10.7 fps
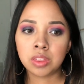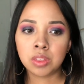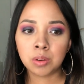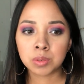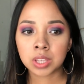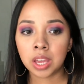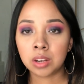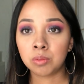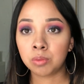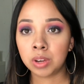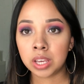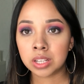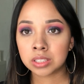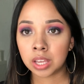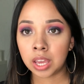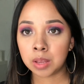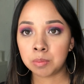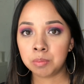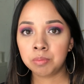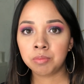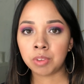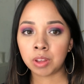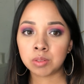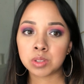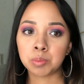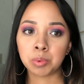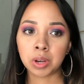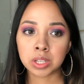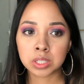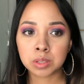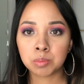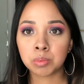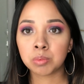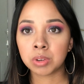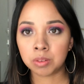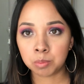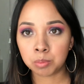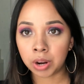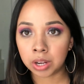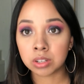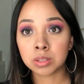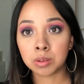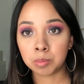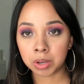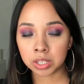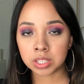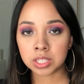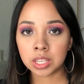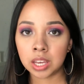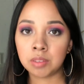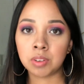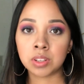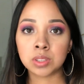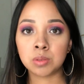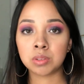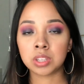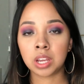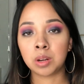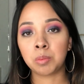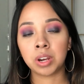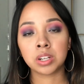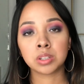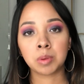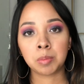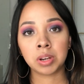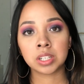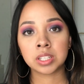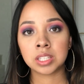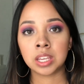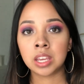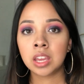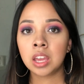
those kind of ways. I had felt depressed prior to my pregnancy. I felt suicidal prior to my pregnancy,